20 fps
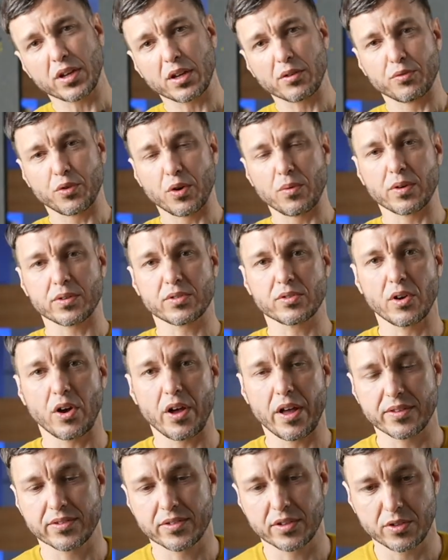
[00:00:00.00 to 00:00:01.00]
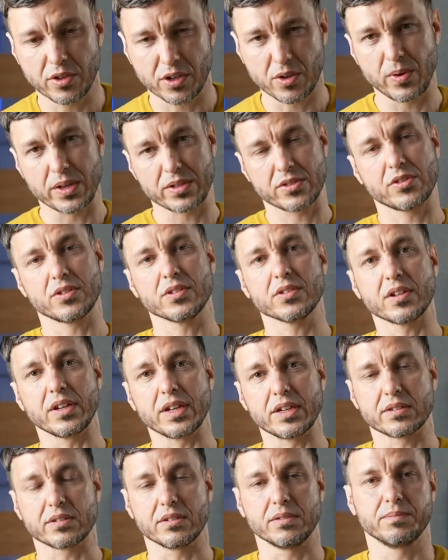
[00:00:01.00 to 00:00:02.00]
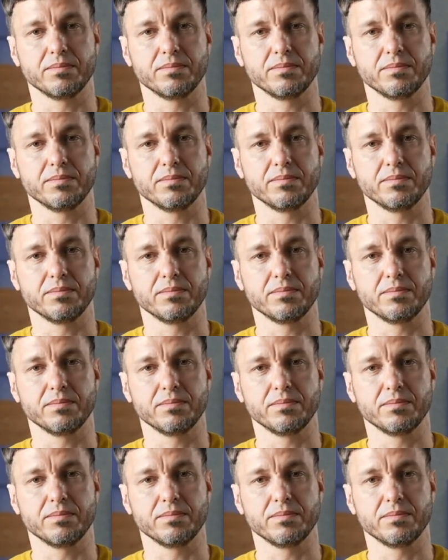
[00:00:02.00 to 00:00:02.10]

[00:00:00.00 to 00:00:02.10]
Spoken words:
forward to answer your questions later.